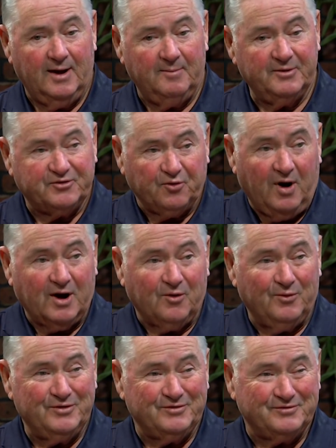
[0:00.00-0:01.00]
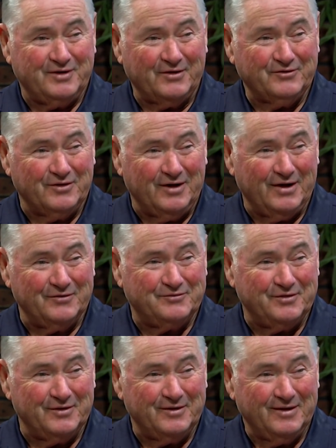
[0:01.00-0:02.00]
Mishawaka wins the sectional last
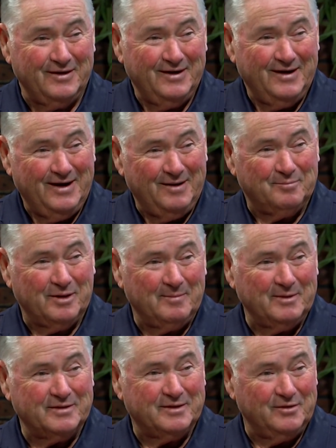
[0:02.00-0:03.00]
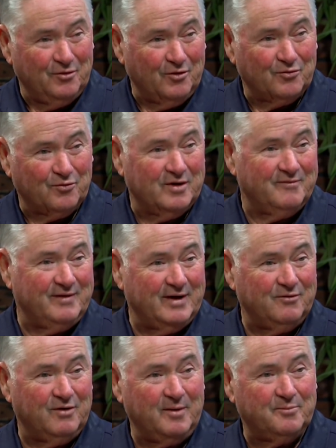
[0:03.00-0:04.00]
year. And Plymouth and Northwood have
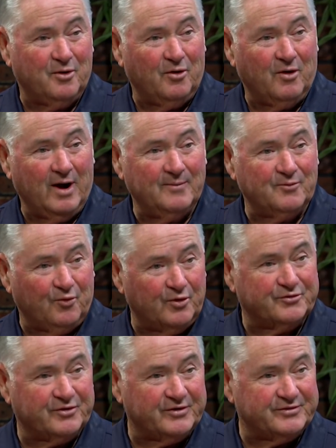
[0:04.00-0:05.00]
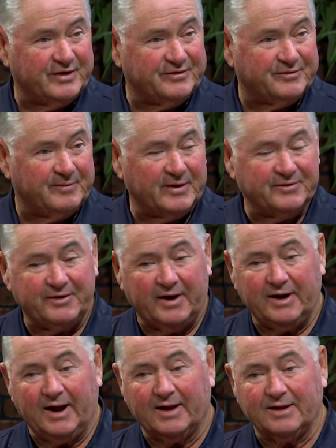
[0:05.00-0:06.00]
had great programs. Warsaw's had some
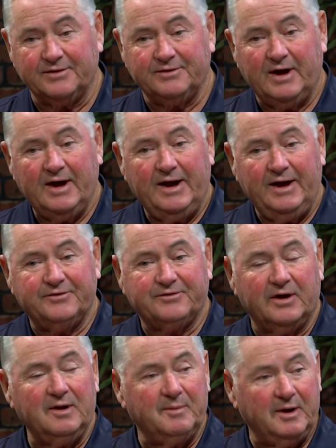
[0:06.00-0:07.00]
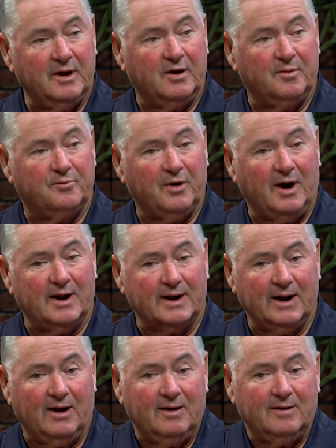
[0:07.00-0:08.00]
outstanding athletes. It's going to be a good product.
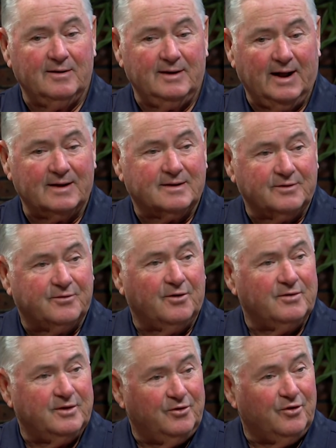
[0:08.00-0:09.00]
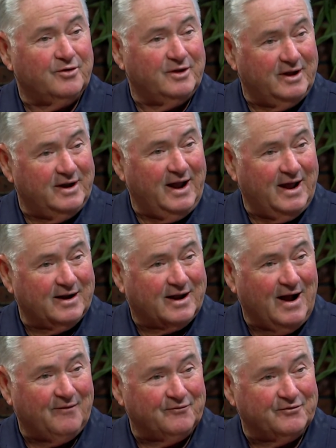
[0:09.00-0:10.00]
Now, not to throw the Northern Indiana
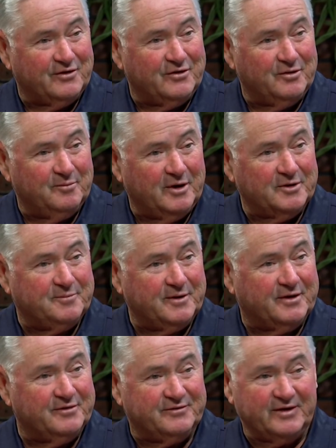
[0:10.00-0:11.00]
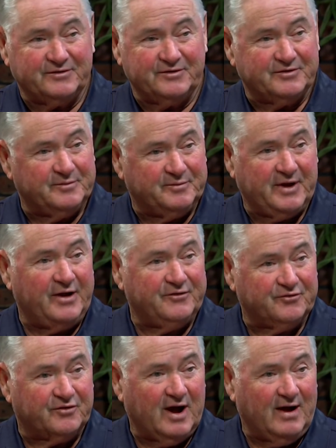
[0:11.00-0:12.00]
Conference under the bus, because that's a
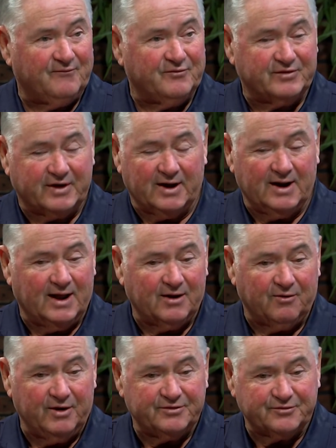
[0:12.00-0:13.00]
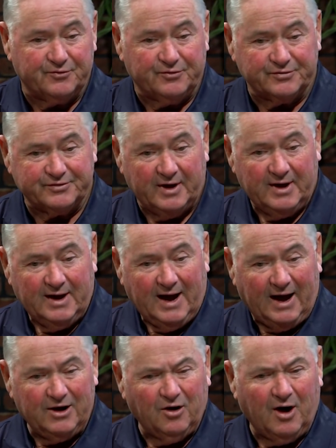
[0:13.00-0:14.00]
substantial conference, got a lot of great schools.
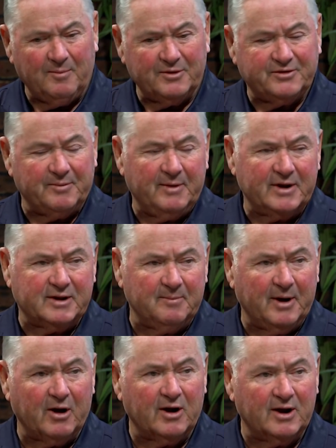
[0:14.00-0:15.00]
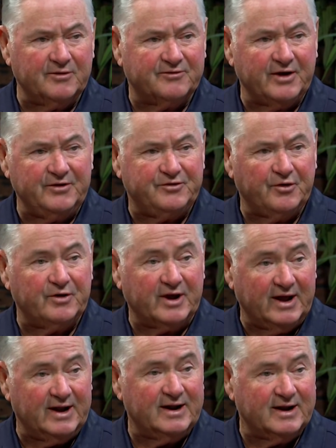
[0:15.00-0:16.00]
I know how much it meant to Marion and St. Joe to
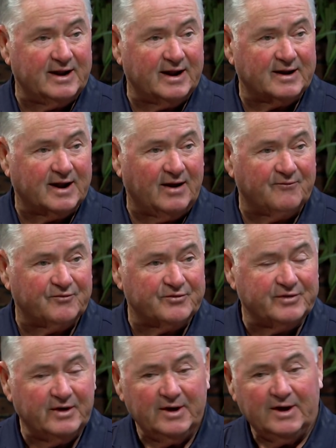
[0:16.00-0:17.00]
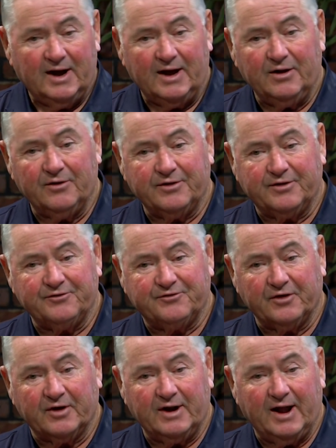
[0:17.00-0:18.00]
get into that conference. I know that they're
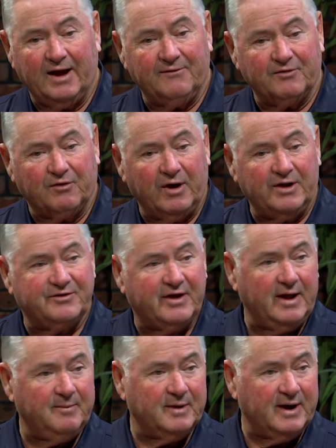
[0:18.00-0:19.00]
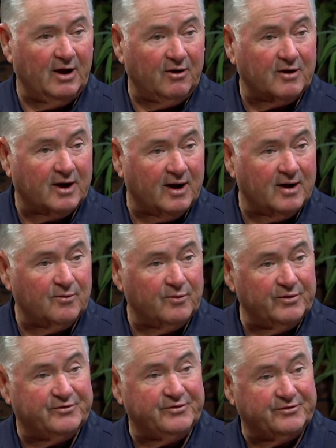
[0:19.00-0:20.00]
still going to have a great team in Elkhart,
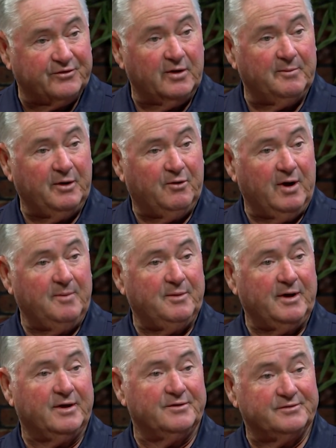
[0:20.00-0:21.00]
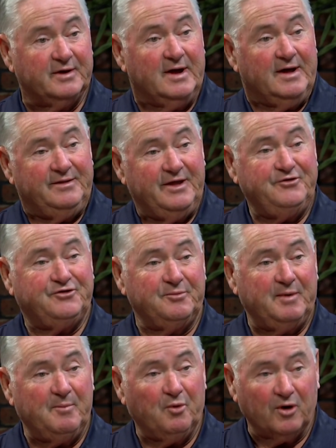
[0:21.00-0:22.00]
which is going to be great because they
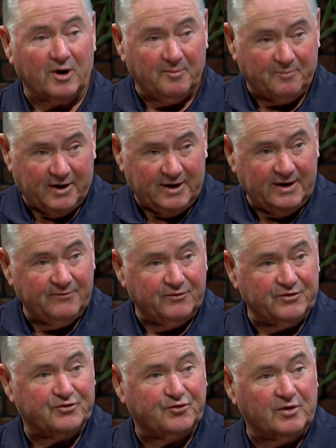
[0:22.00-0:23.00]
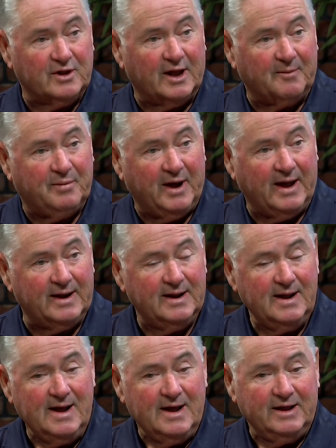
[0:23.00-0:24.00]
should be more competitive with a school like Penn.
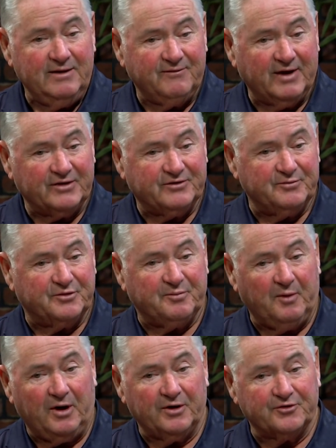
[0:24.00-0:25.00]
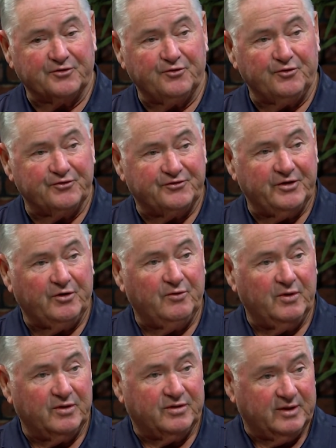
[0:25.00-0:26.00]
You've got some smaller schools still
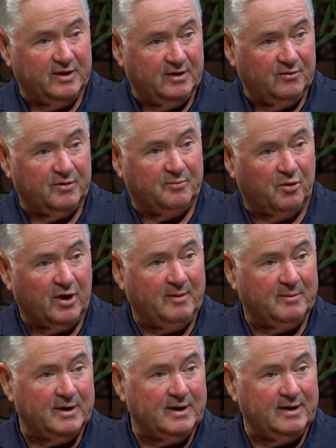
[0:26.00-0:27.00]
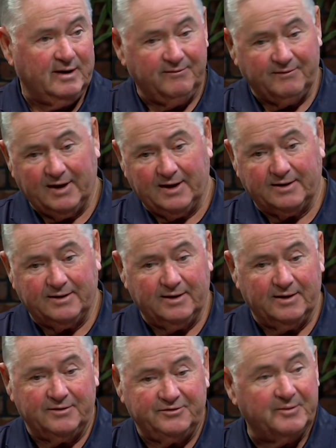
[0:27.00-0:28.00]
with Bremen, and you've got
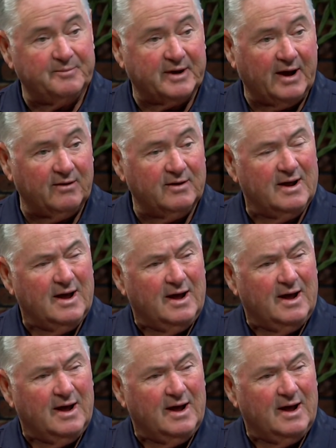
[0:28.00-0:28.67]
Jimtown.